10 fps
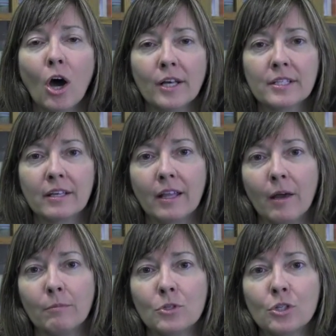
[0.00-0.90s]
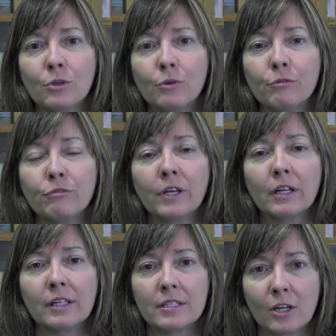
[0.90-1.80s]
causing them to
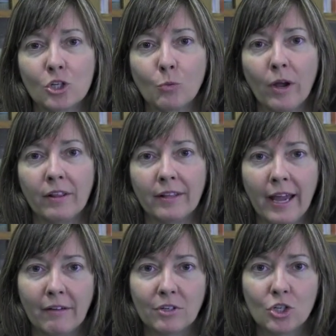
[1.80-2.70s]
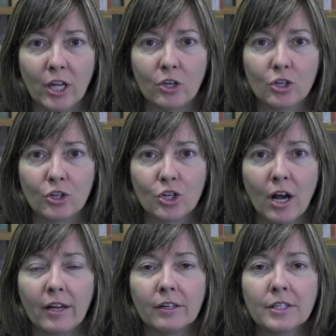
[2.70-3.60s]
feel in such a way that they have to change their
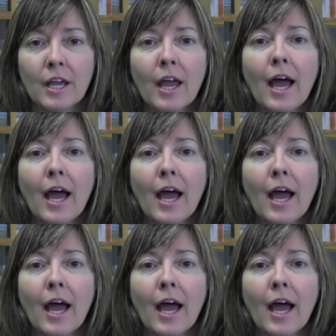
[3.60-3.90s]
child.